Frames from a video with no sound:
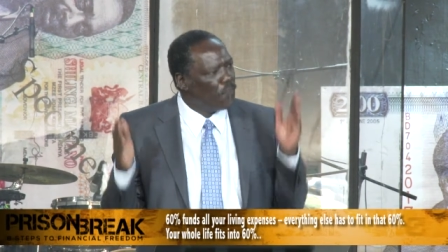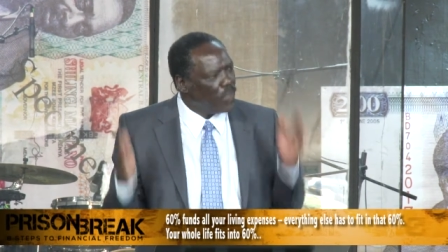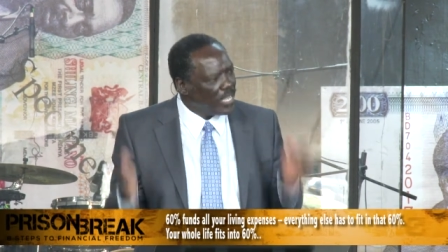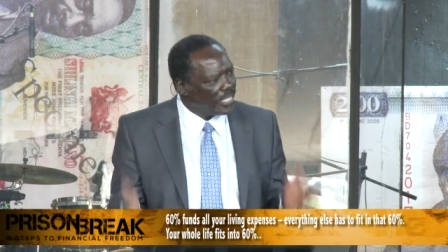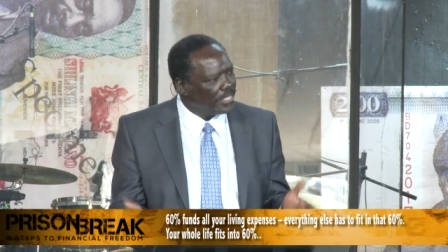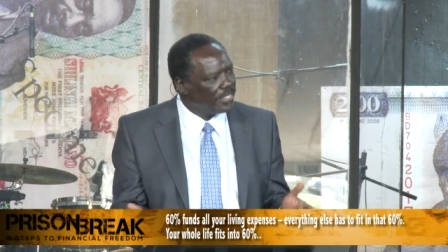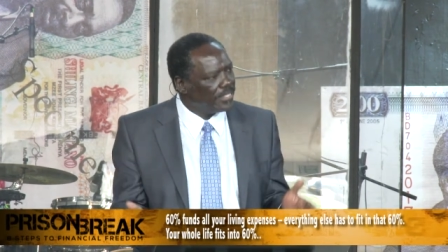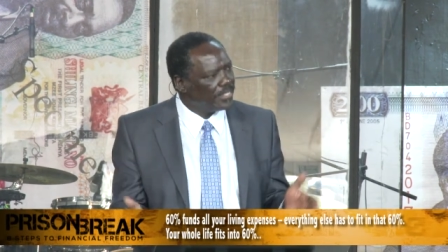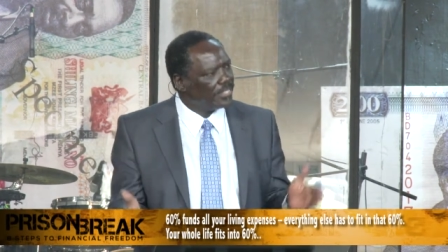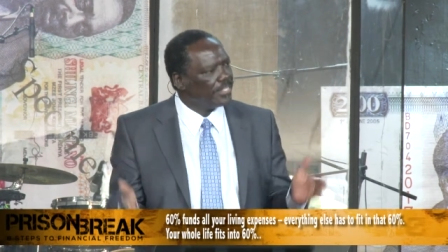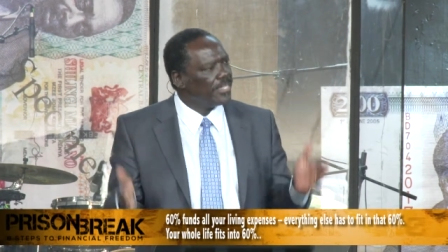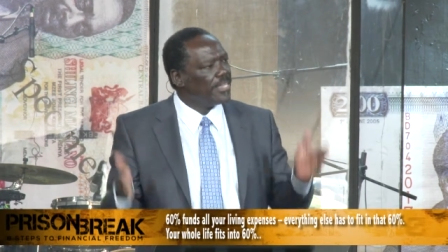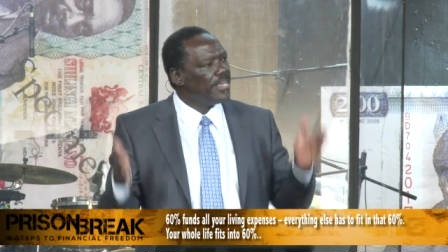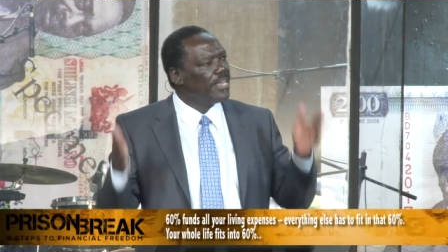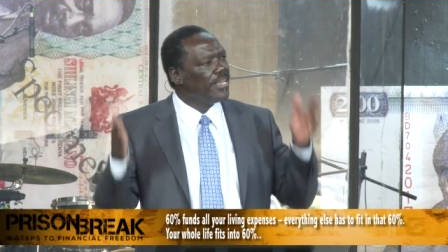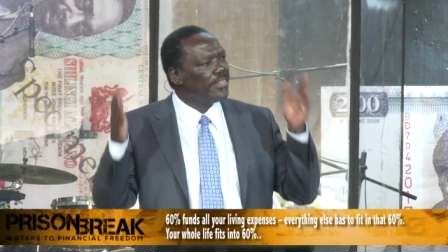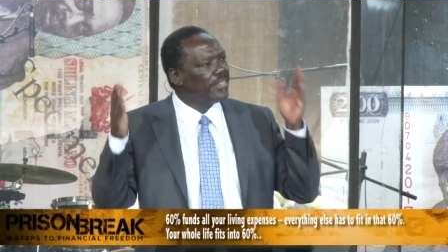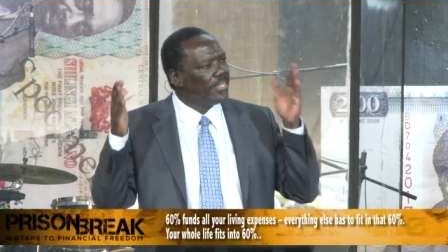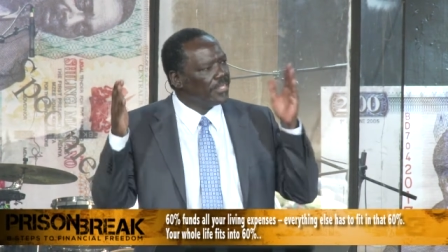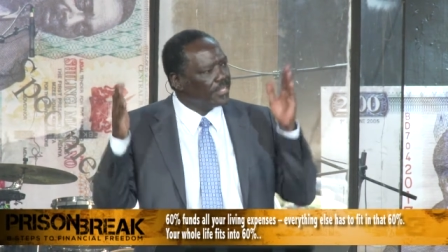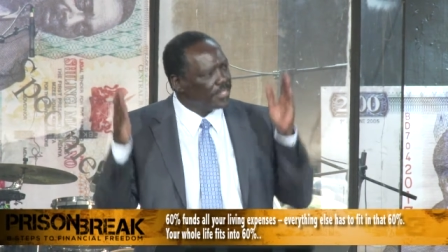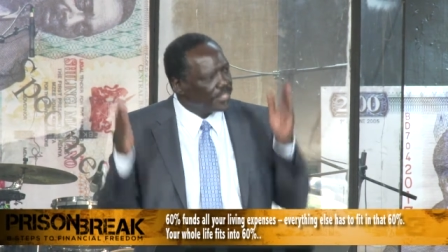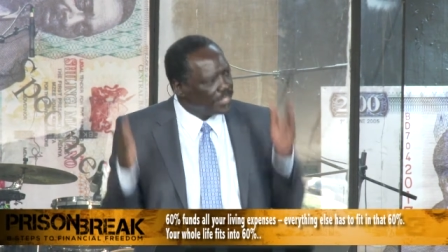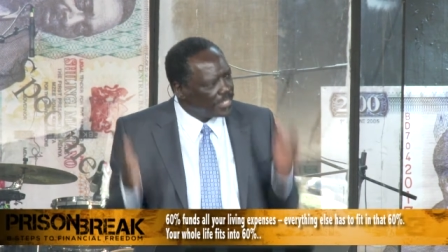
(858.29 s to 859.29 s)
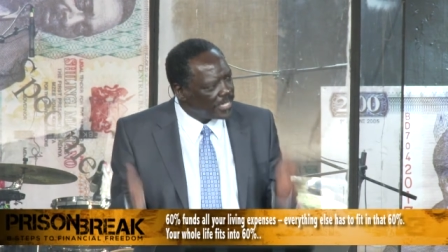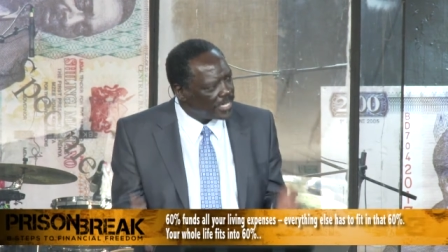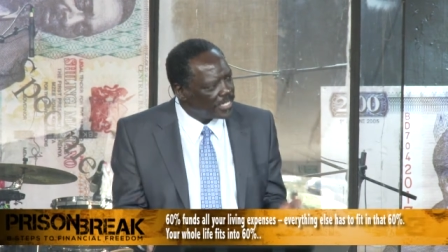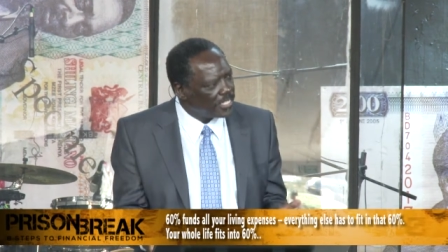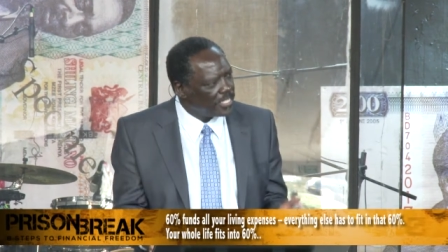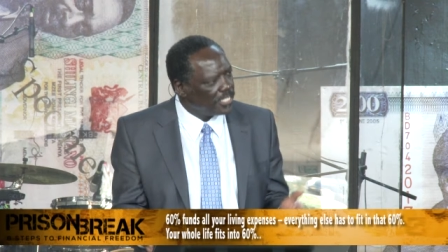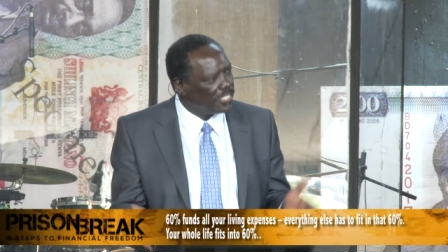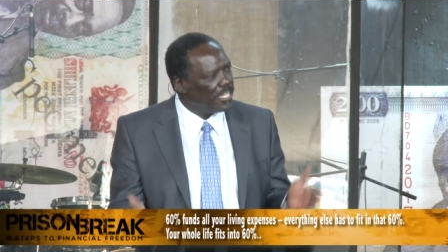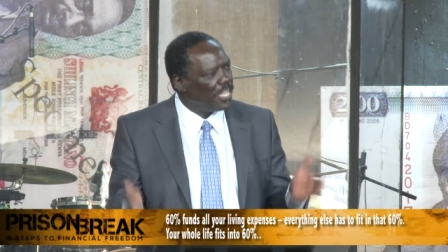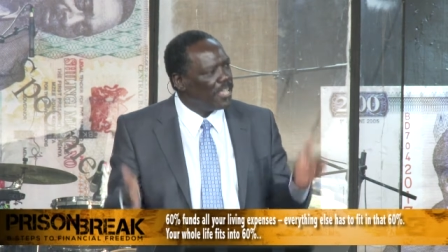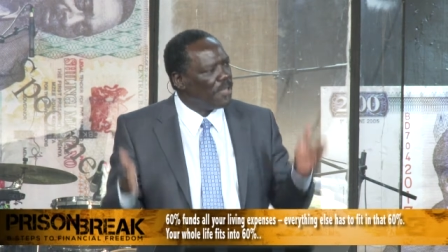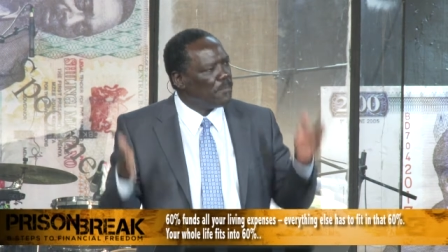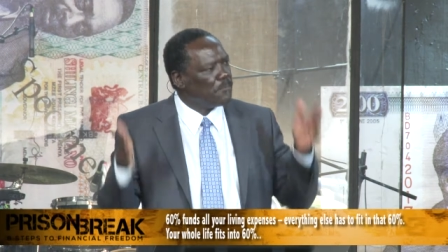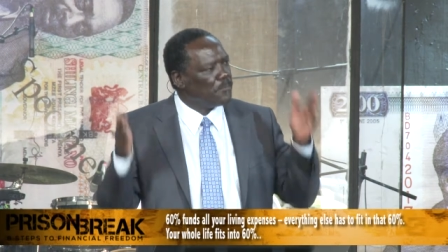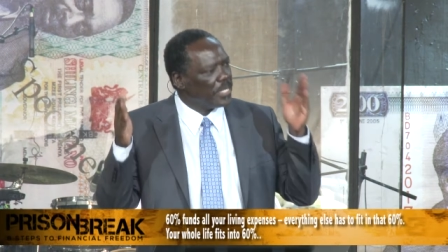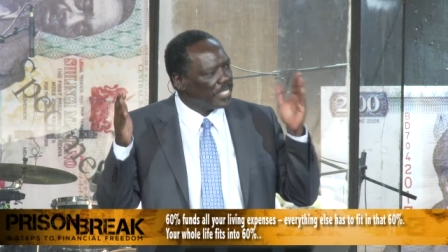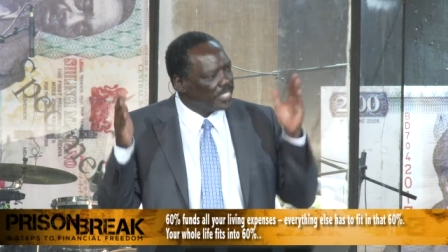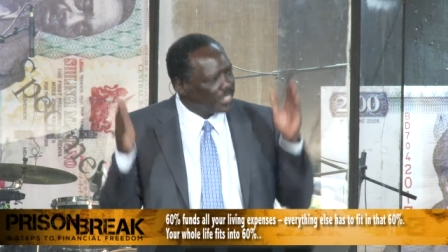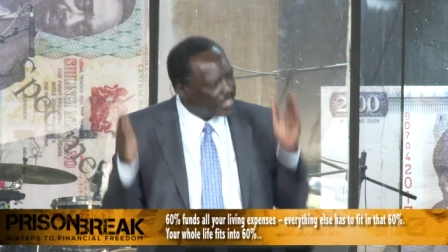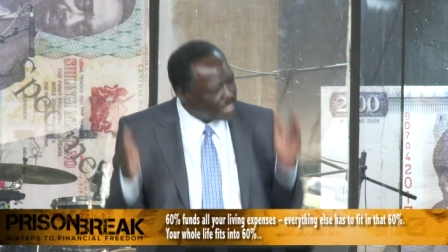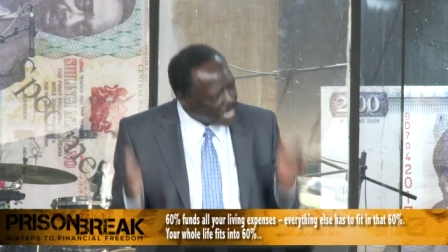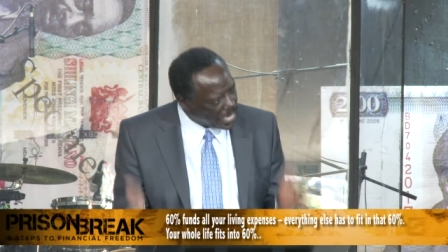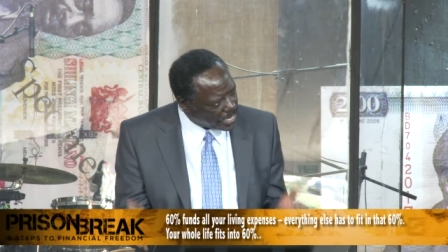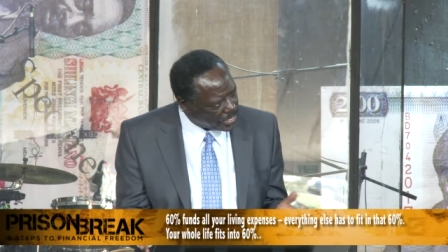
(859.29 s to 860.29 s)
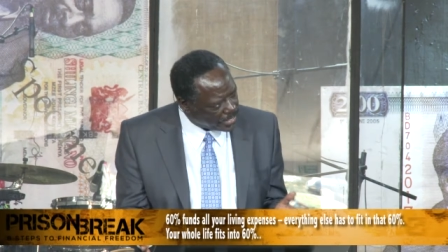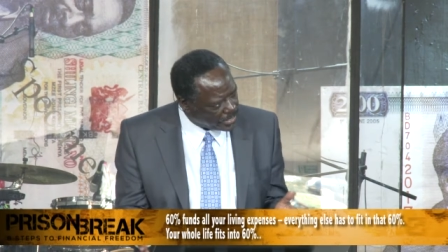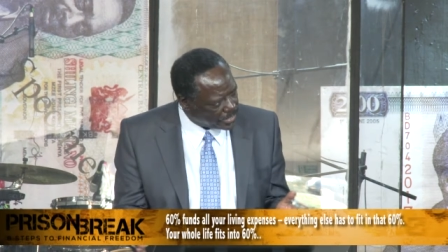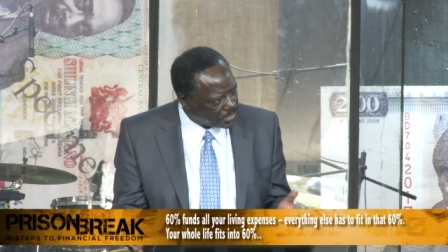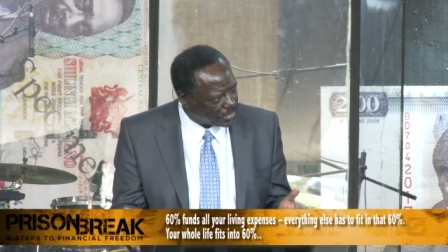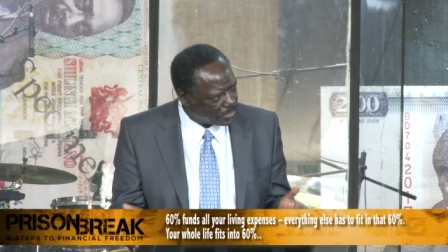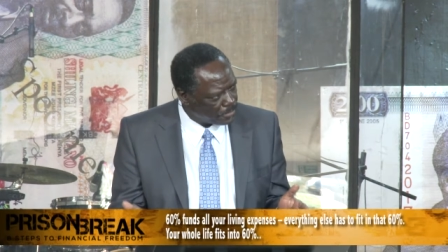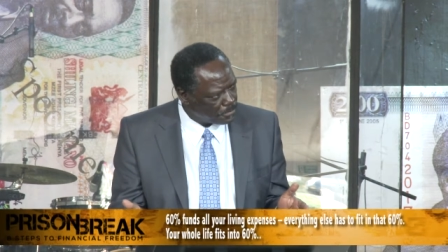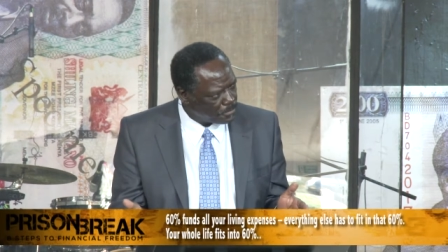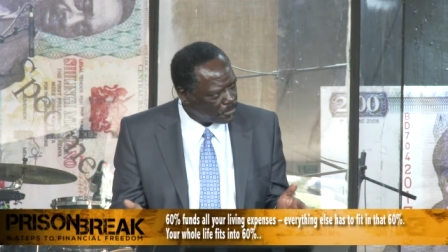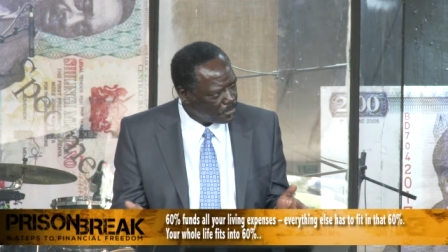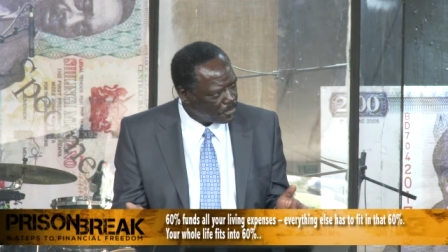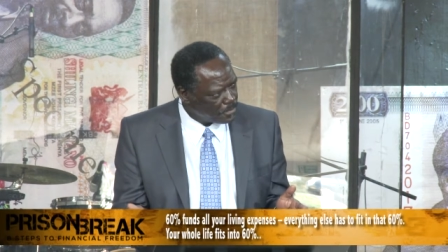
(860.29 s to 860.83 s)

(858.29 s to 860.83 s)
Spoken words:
fits in the 60%.